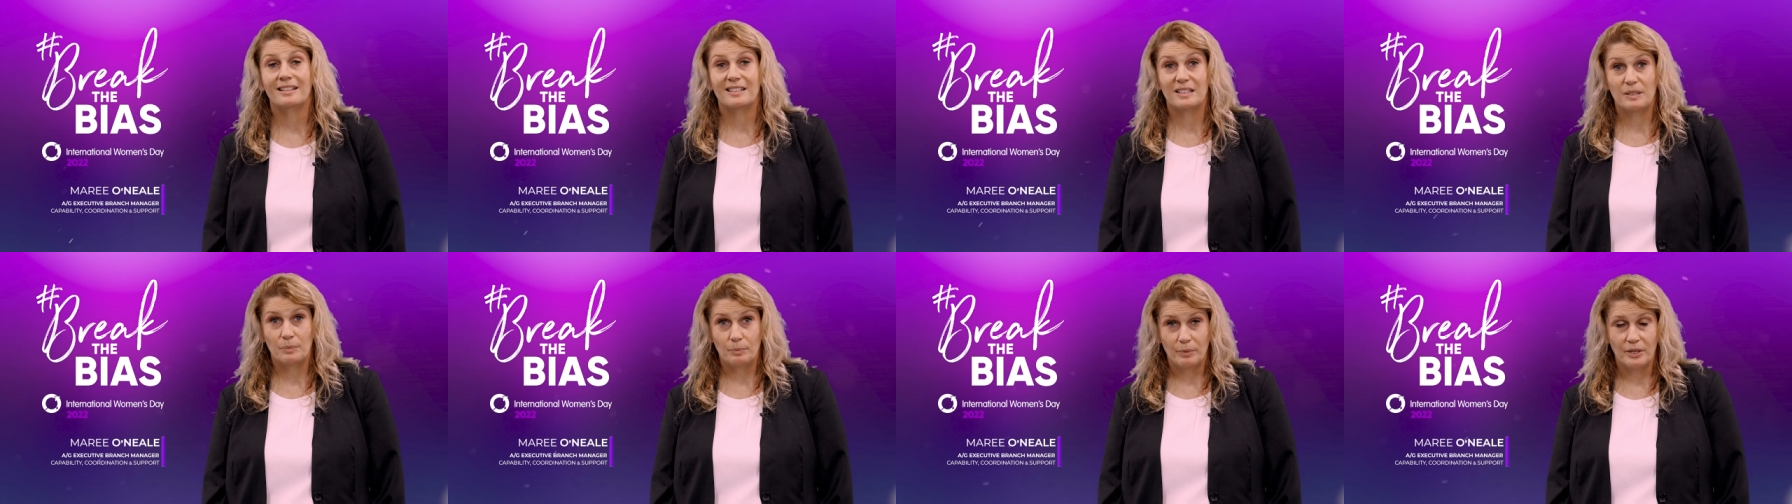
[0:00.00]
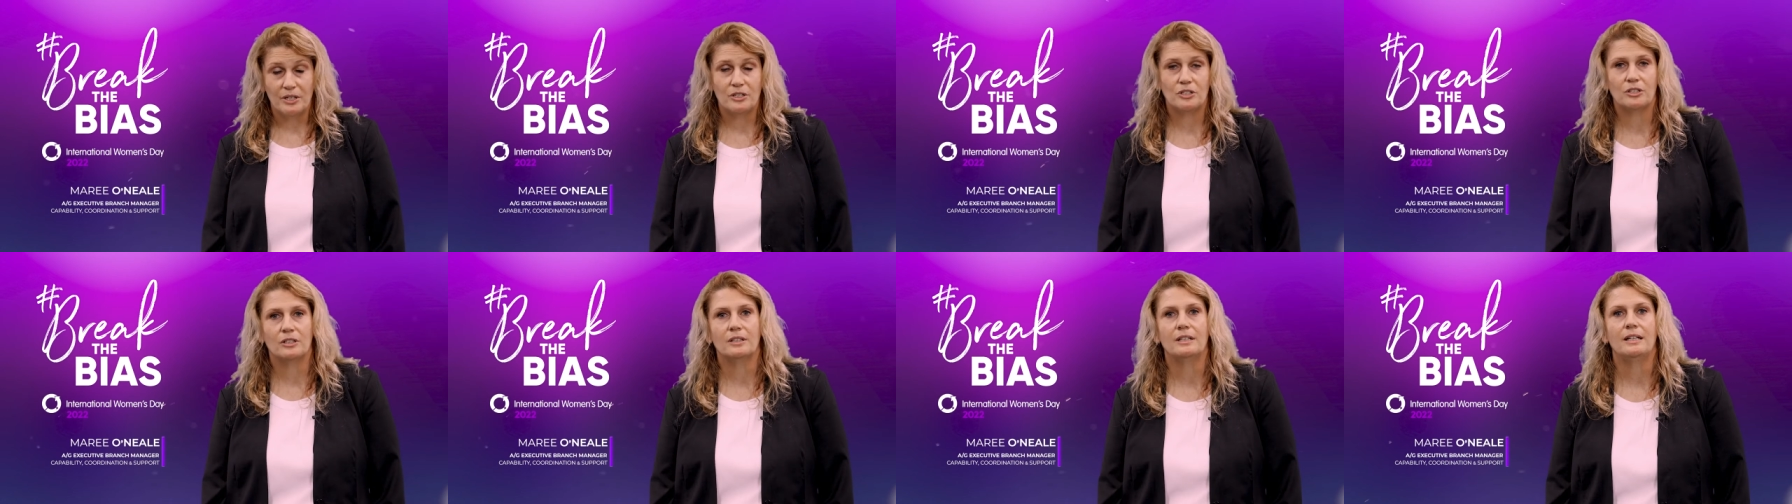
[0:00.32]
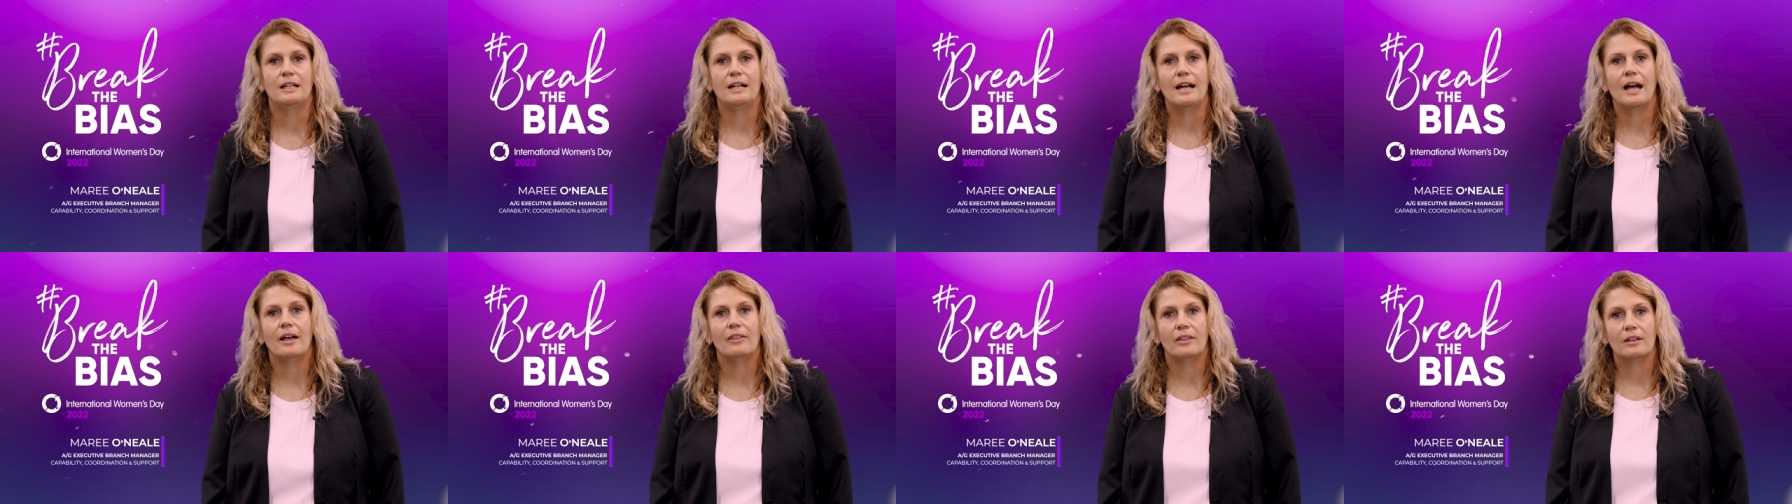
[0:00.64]

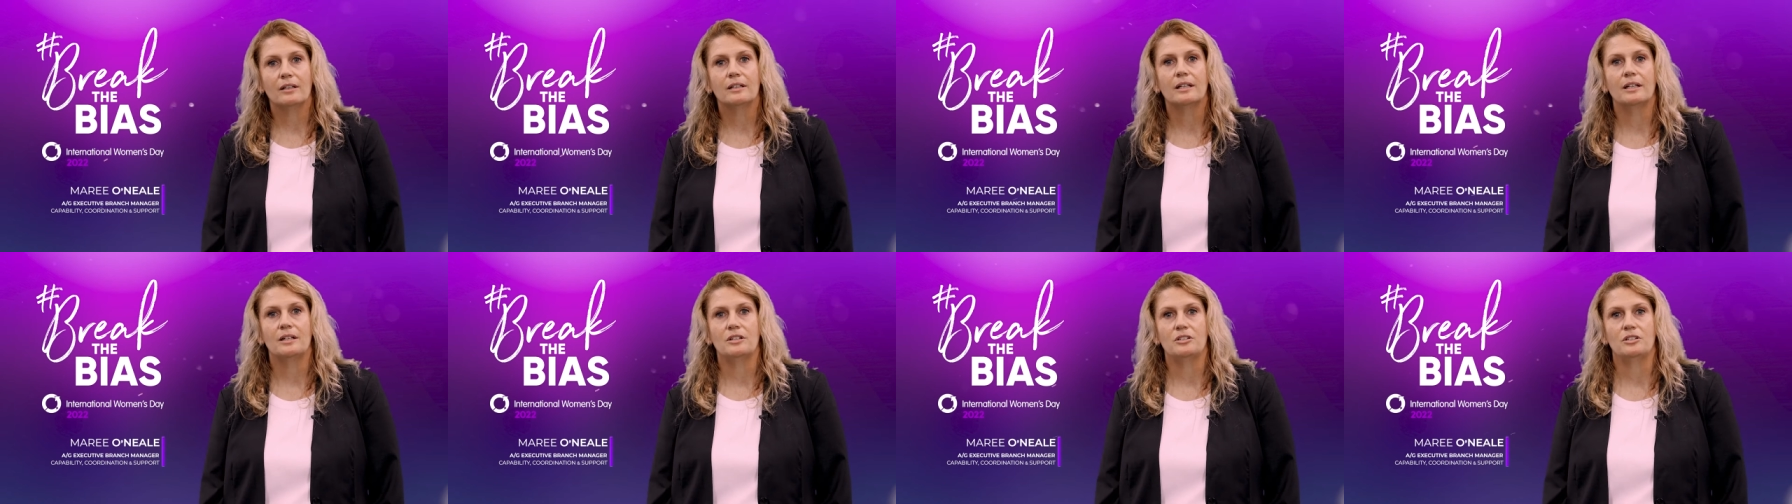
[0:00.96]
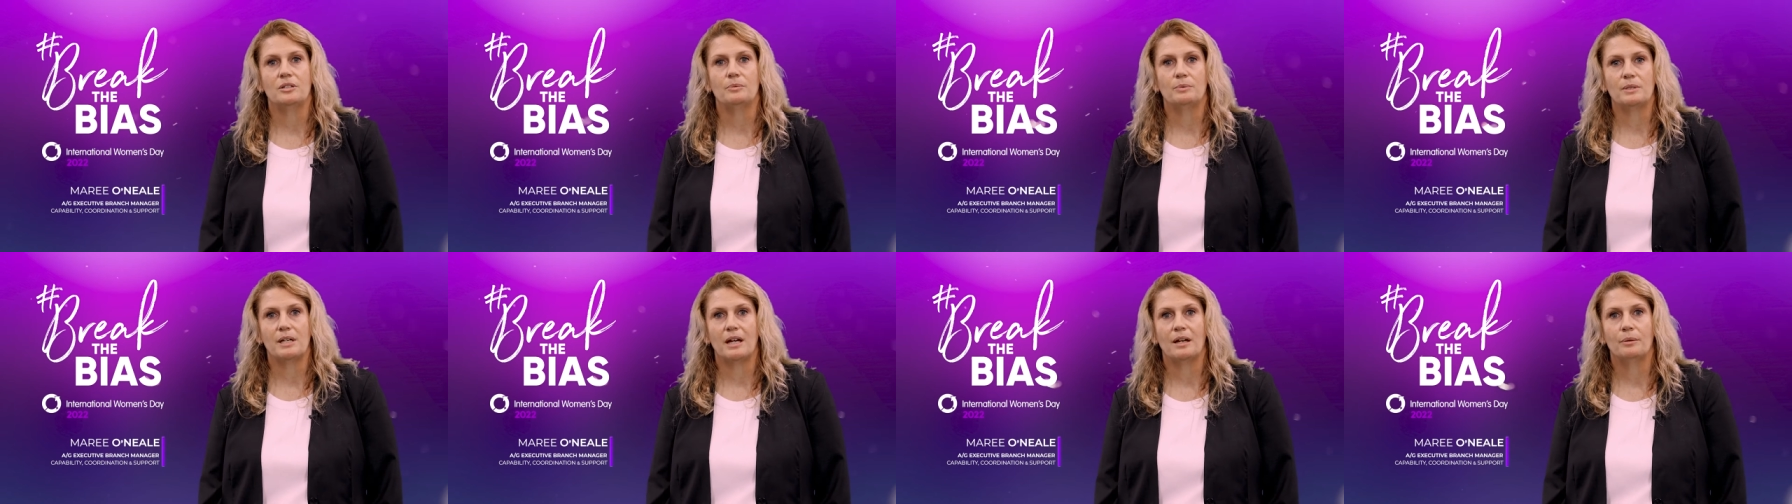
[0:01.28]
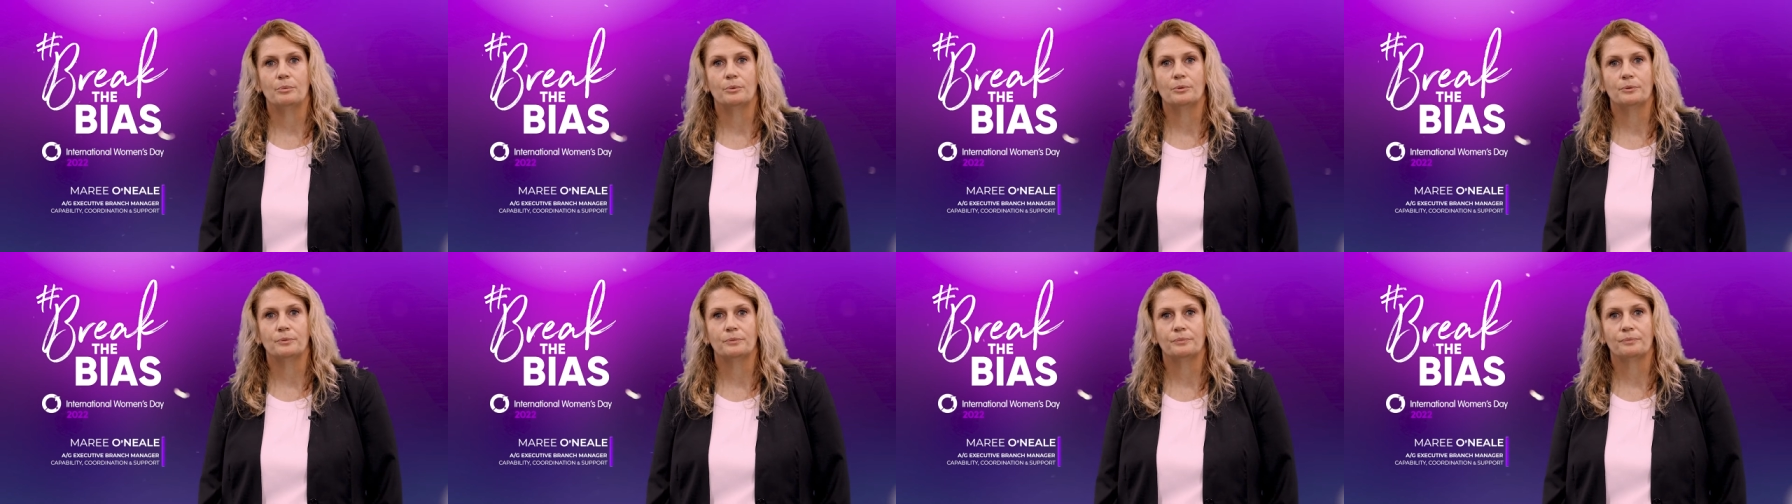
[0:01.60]
especially at the leadership
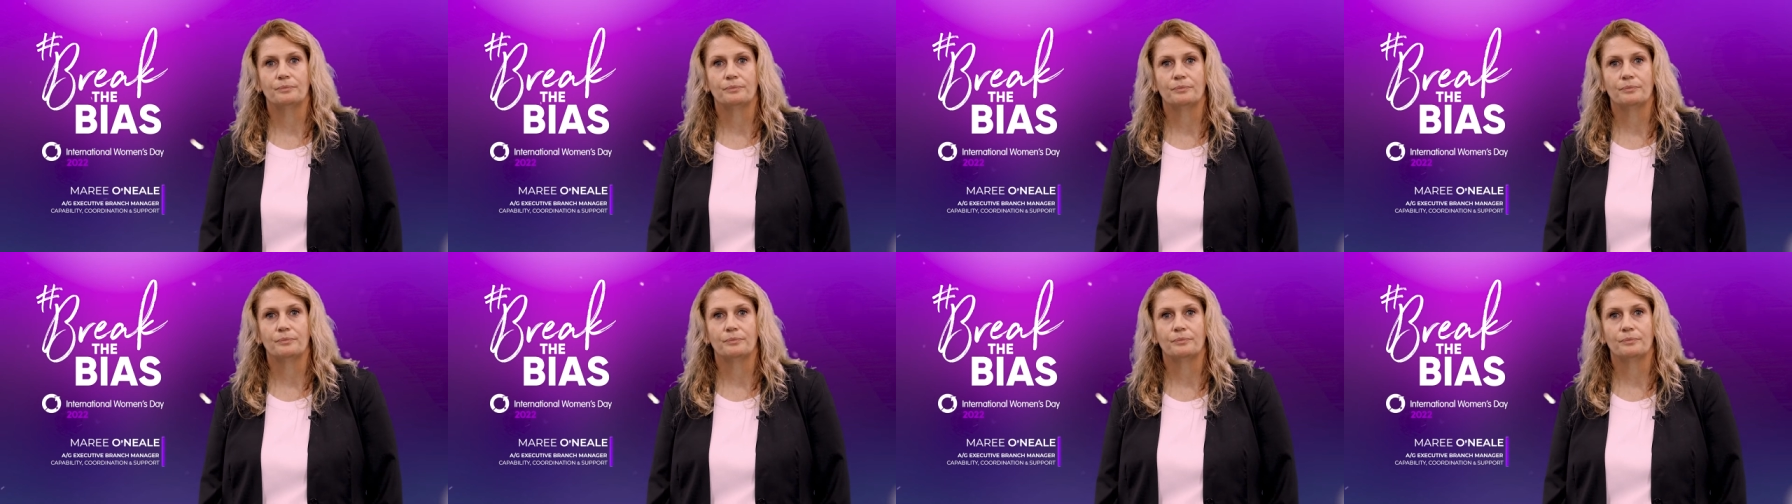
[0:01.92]
table.